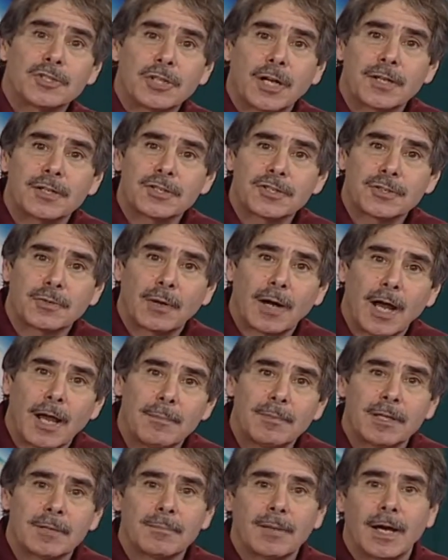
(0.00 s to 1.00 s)
which I
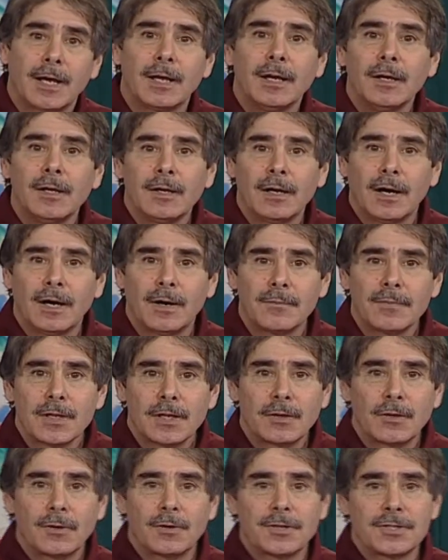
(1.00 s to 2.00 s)
describe in my
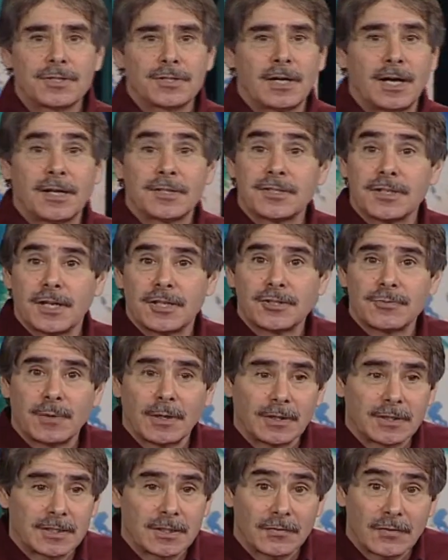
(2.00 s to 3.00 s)
course, Einstein's
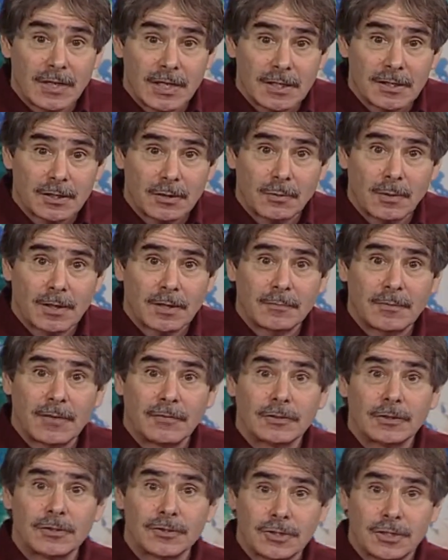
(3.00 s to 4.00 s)
Relativity and the Quantum
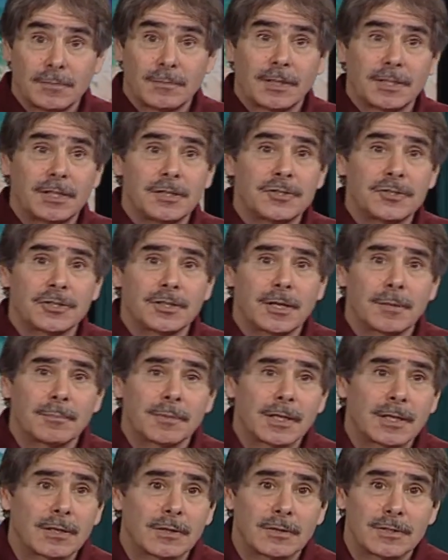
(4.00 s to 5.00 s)
Revolution, my teaching
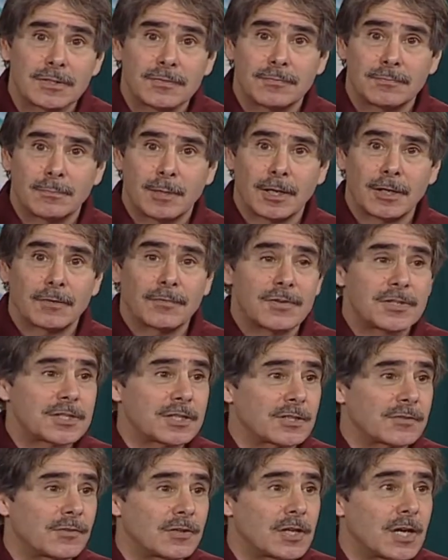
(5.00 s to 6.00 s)
company course, Modern
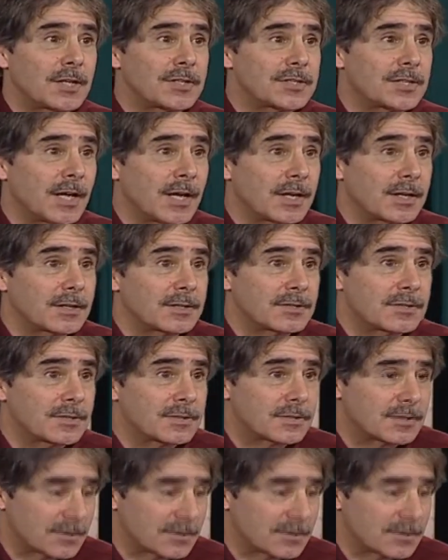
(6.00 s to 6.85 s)
Physics for Non-Scientists